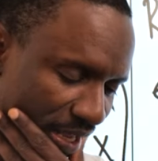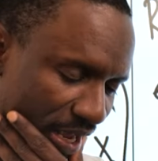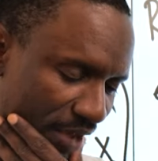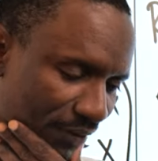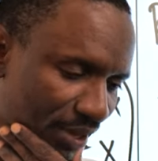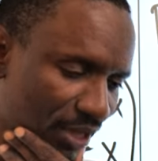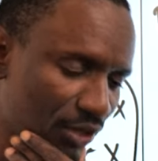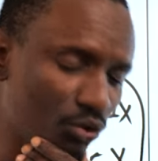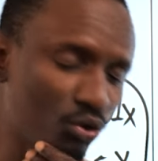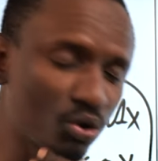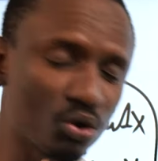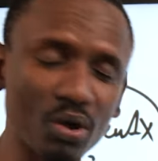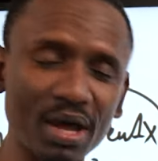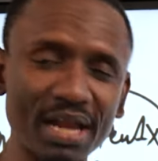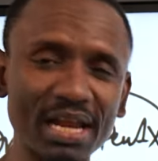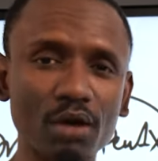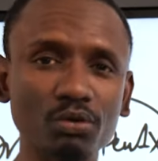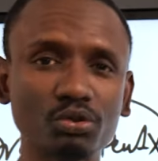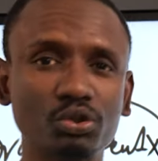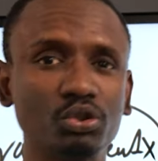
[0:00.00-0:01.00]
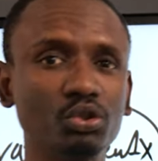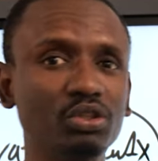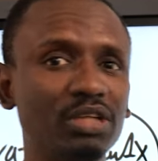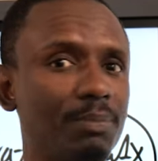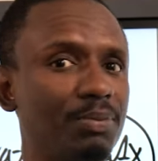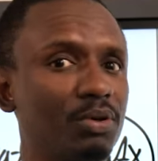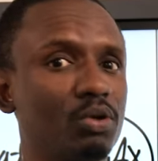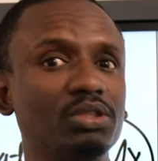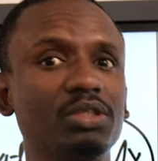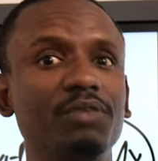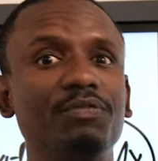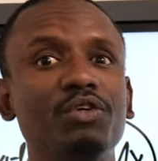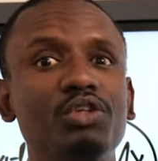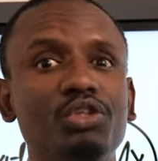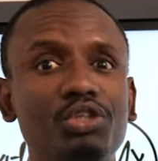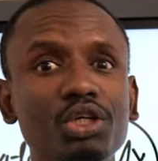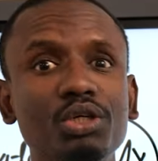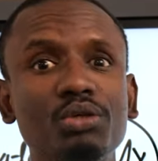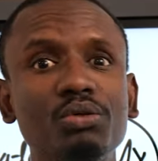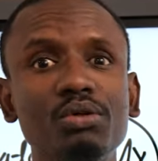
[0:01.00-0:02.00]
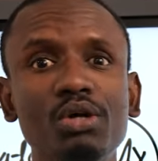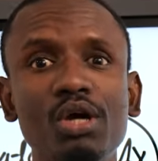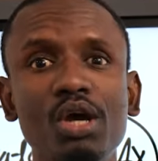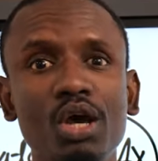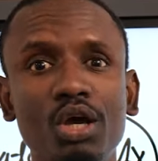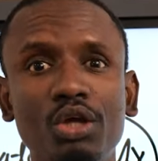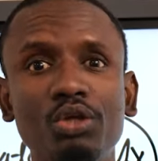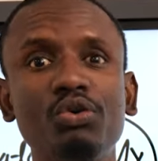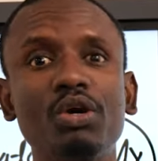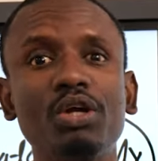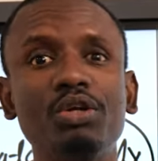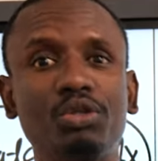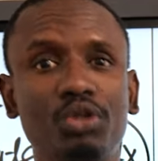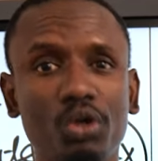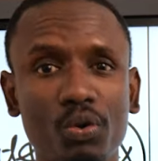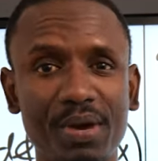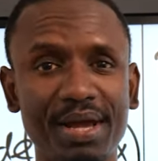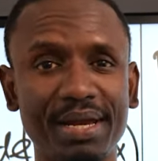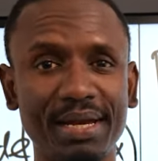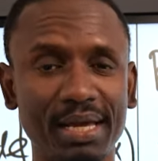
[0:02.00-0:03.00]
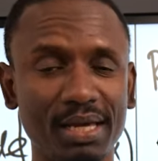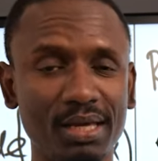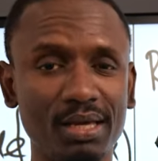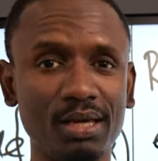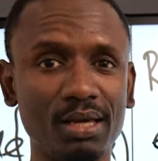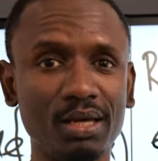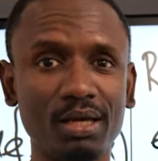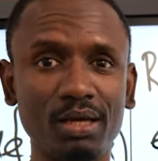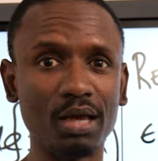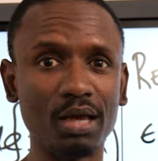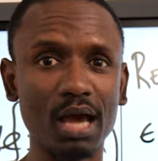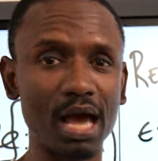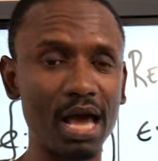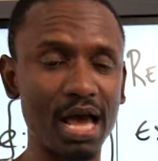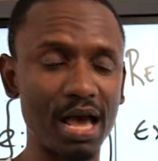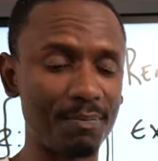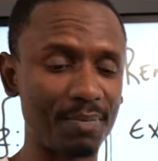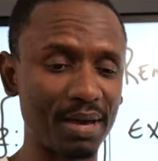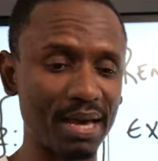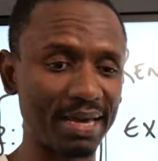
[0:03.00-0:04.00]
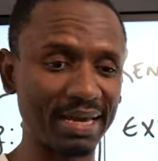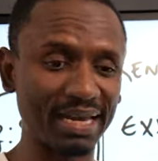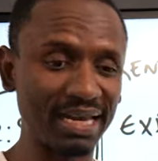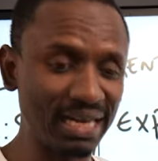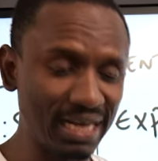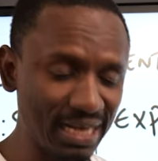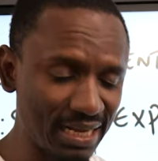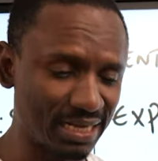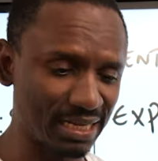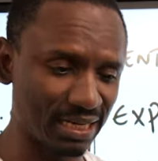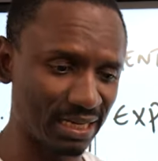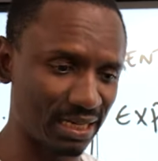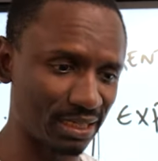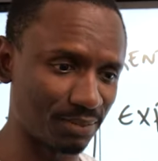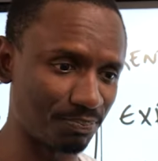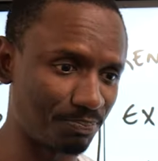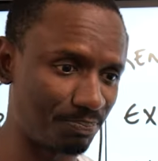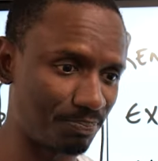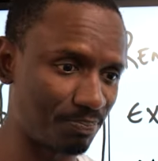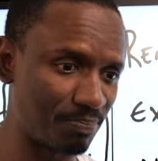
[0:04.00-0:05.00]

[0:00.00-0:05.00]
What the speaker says: Okay, you're not allowed to do that, because if you do, you're doing it illegally.